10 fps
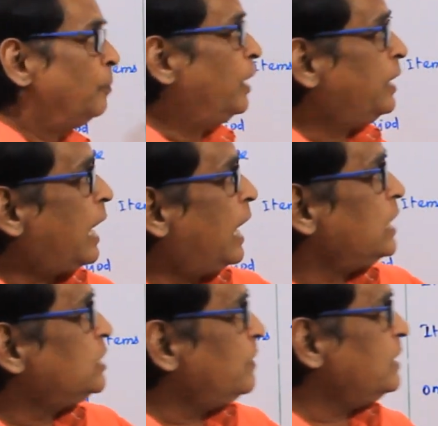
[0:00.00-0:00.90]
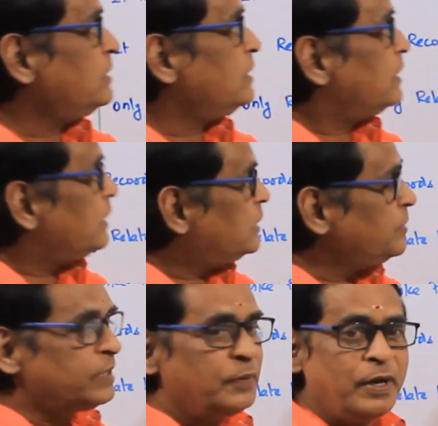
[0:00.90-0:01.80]
But as far as
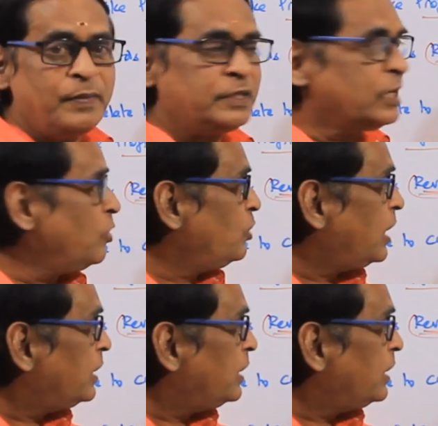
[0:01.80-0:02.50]
receipts and payments account